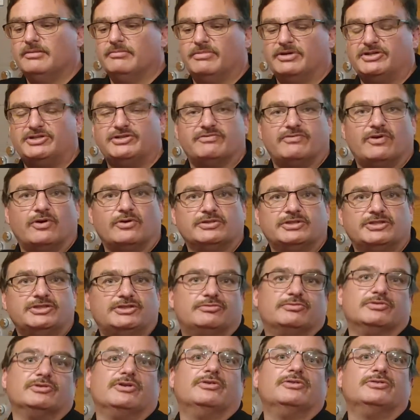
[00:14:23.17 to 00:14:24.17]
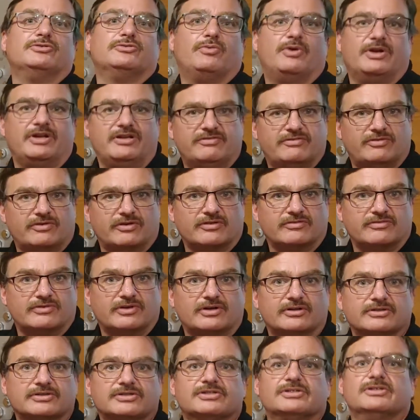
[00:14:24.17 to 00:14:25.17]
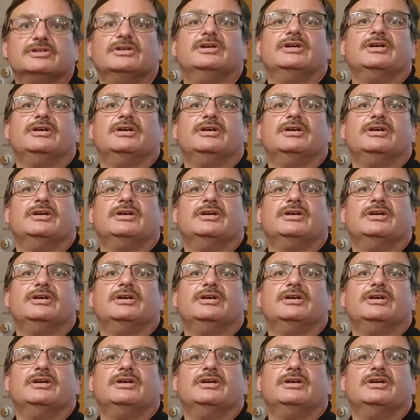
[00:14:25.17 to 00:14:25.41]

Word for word: but your voltage will go to 24 volts.